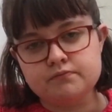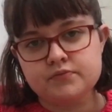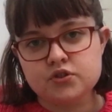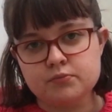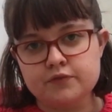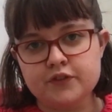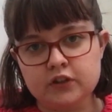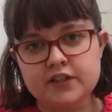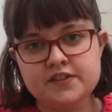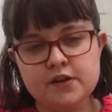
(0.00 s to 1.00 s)
some of the
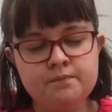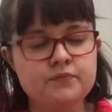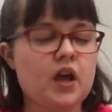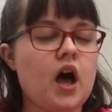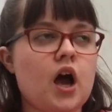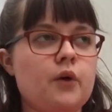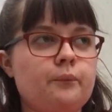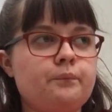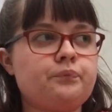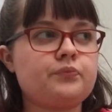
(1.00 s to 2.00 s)
glitter,
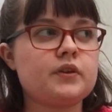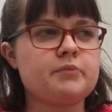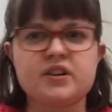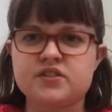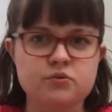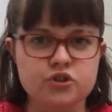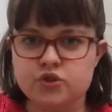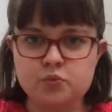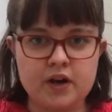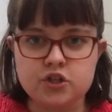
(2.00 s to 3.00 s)
because there was
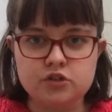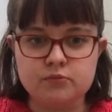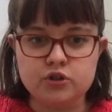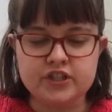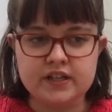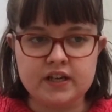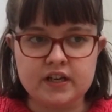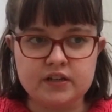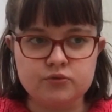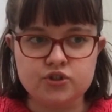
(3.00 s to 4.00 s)
just way too much in it,
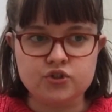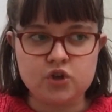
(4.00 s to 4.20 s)
and it was just